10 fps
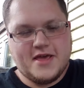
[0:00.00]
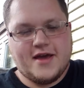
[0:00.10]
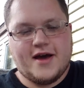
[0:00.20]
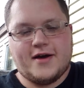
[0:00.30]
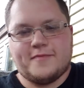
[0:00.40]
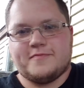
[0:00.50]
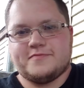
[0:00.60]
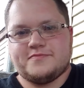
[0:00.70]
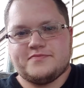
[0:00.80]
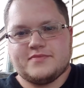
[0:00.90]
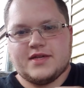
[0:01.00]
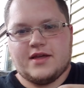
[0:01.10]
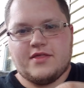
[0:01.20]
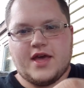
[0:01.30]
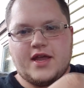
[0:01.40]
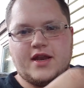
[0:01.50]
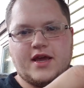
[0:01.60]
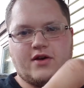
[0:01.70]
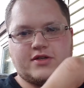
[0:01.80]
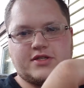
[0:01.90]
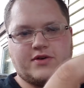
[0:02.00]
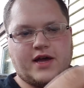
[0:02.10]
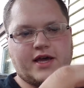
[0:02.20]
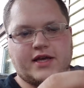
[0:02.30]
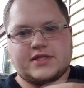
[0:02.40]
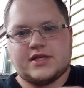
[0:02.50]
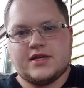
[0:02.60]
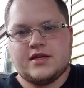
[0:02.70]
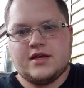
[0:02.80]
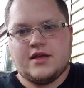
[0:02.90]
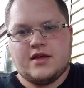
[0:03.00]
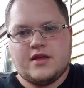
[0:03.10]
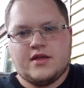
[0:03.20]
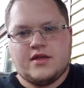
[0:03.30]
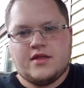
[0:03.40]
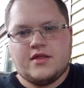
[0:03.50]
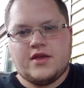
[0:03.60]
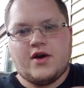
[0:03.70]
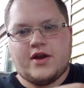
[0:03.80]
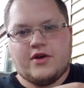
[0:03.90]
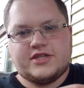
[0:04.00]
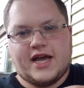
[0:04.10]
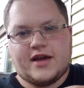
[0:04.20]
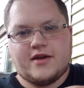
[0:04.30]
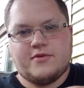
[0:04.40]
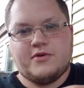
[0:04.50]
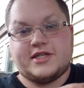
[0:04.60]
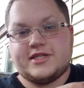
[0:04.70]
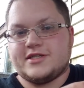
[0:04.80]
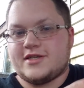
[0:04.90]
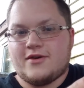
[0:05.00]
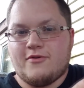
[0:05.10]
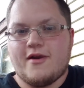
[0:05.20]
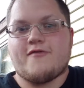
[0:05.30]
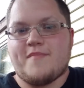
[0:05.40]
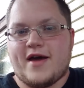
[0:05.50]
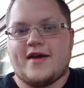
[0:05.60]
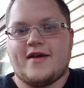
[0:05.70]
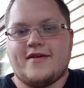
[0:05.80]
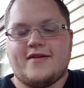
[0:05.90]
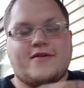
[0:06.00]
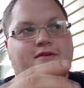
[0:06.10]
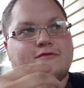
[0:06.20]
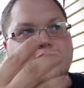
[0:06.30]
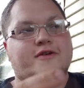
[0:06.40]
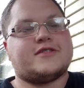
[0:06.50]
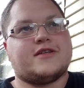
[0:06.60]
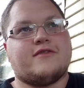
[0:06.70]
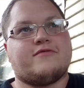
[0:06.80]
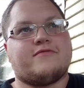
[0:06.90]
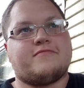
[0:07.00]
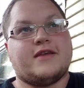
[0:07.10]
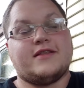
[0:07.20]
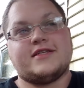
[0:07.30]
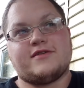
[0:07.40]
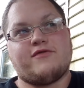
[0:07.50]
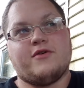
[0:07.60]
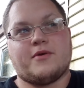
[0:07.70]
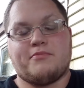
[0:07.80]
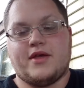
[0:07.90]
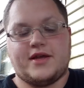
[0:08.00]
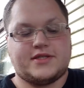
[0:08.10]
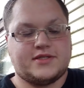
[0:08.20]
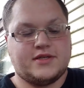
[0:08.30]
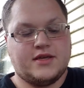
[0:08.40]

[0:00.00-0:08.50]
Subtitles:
Then it also has the audio jack, which is one of my first of at least a few complaints.